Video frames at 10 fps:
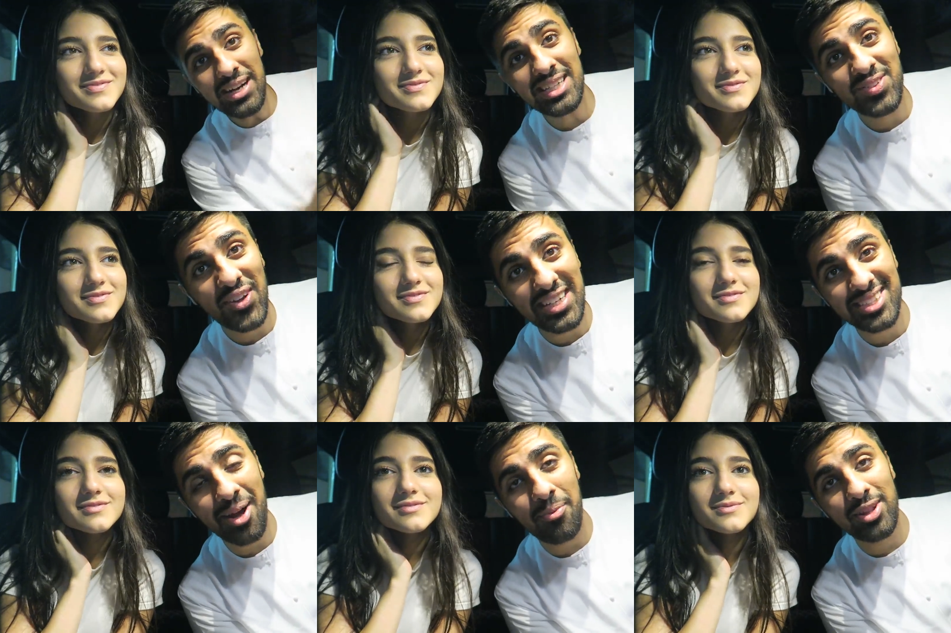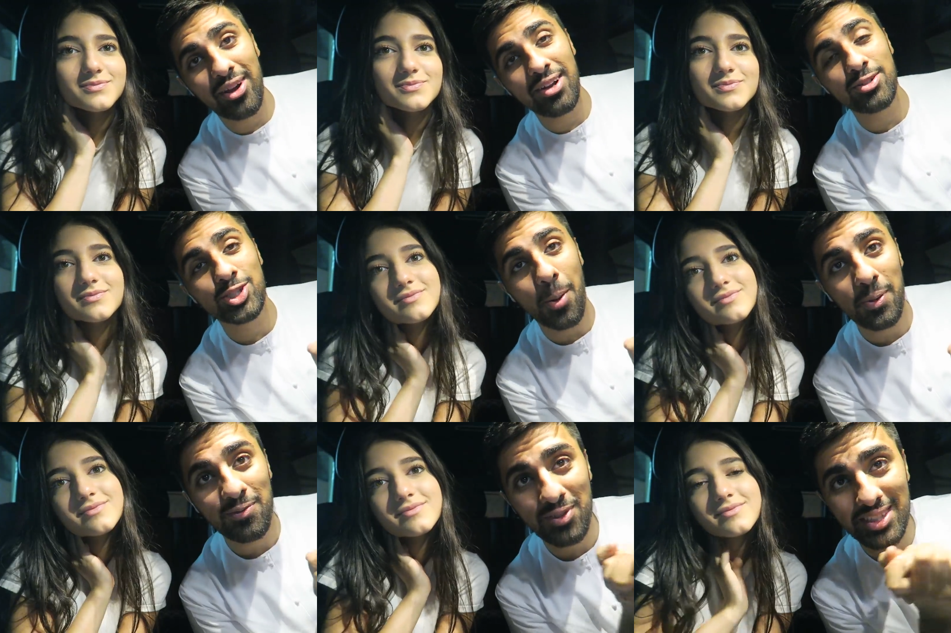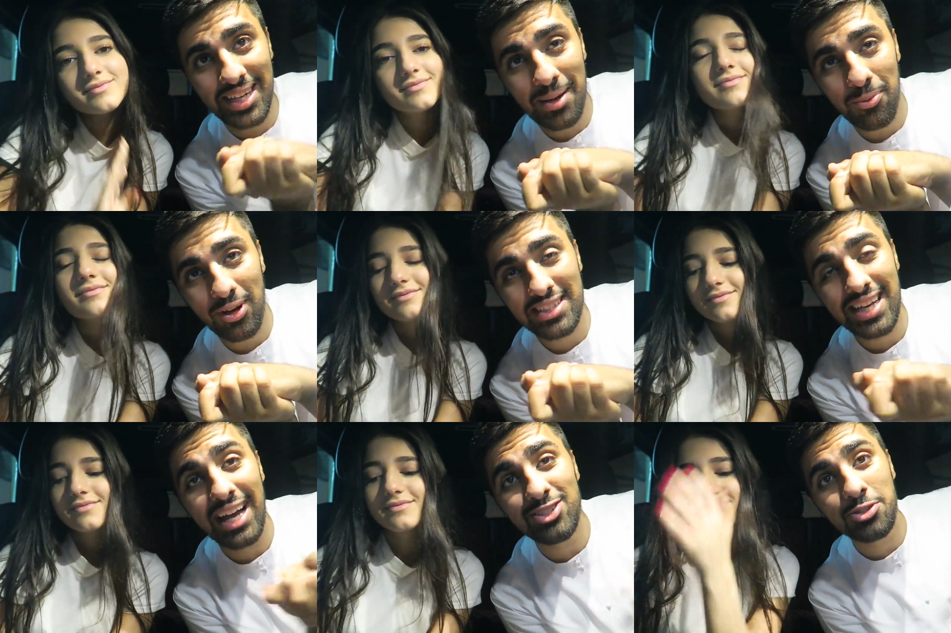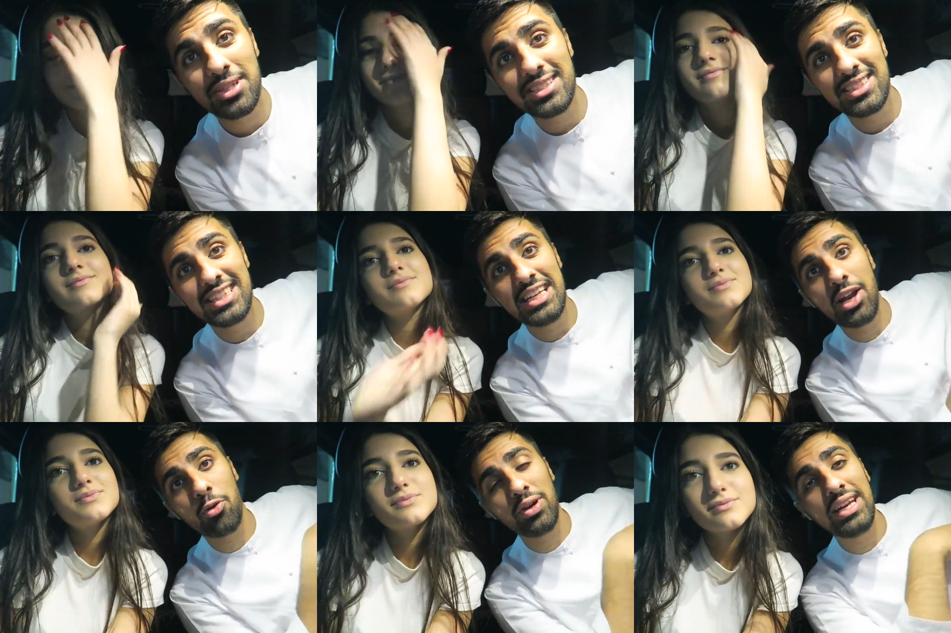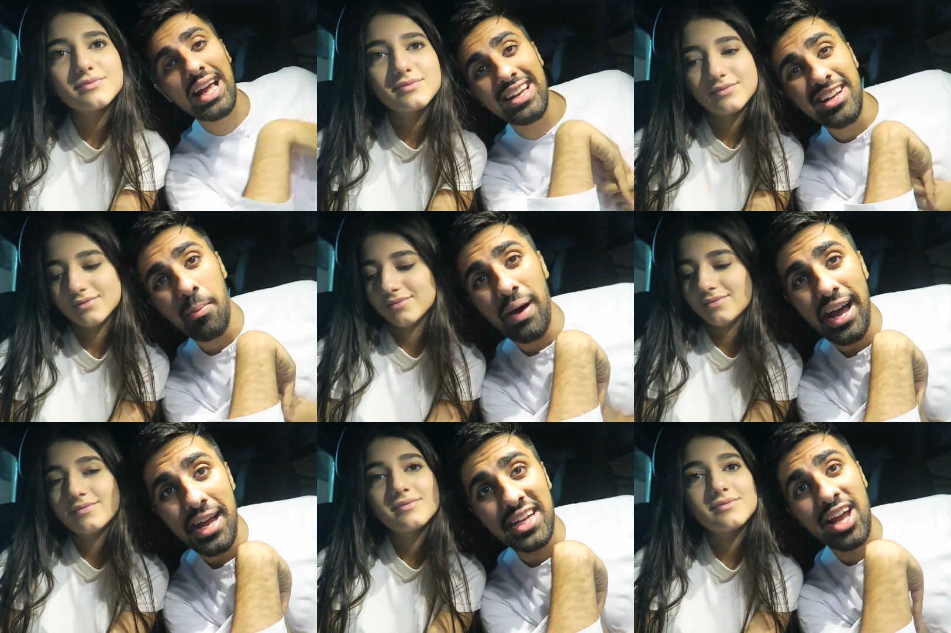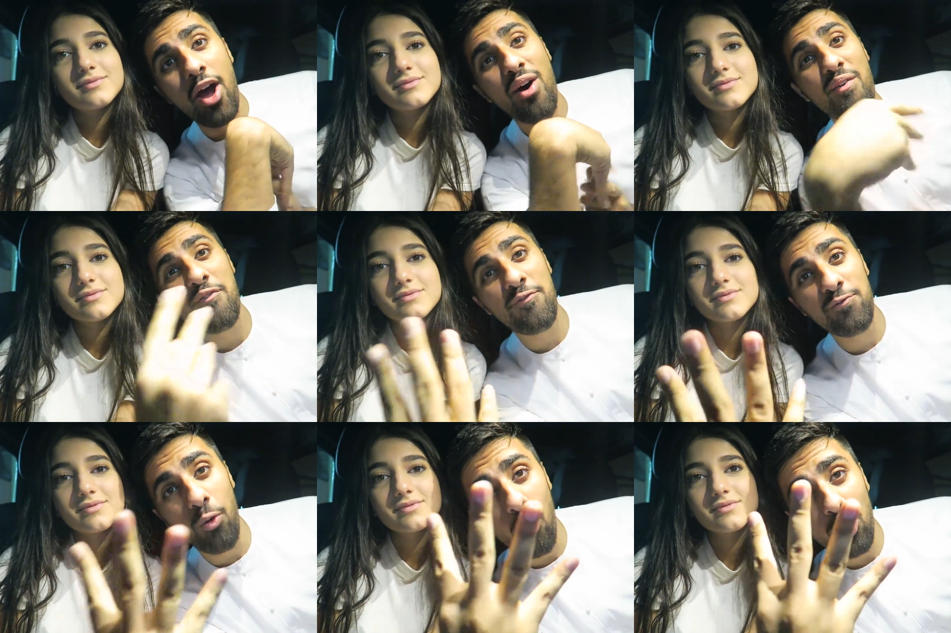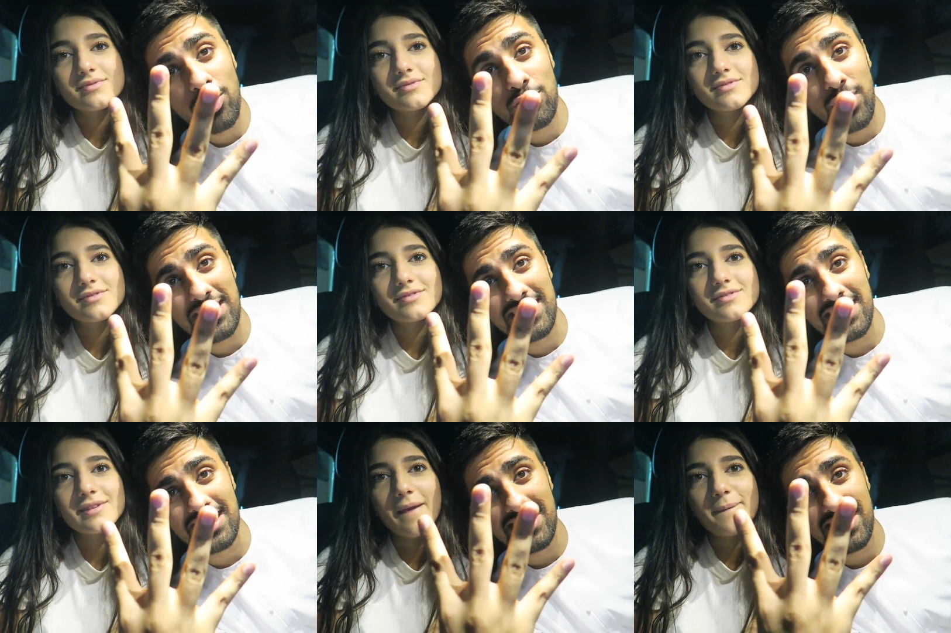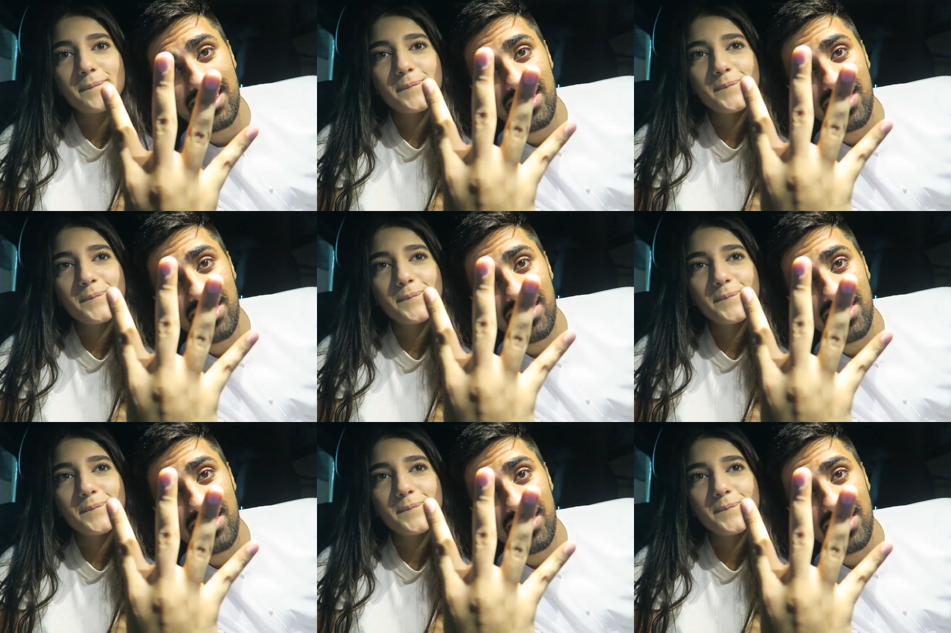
Speaker 1: We just finished up with our little shopping for today, boys. As you can see, Narin ended up buying four dresses